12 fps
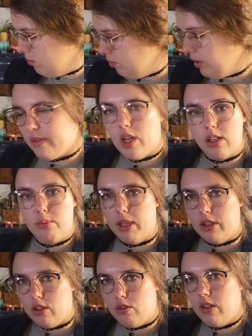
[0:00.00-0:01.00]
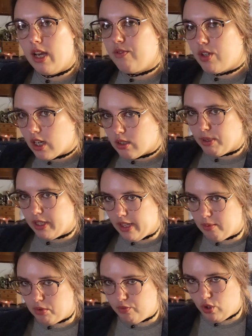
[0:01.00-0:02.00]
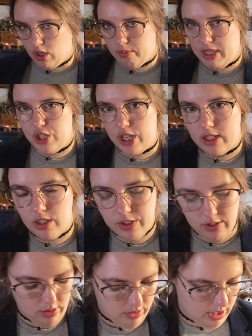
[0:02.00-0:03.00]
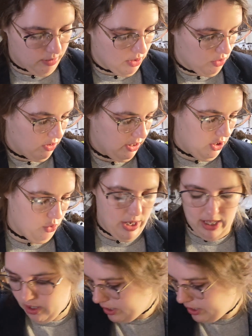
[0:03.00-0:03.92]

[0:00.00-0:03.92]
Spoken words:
We've talked about this. I've talked about that before on my channel, so I won't really dwell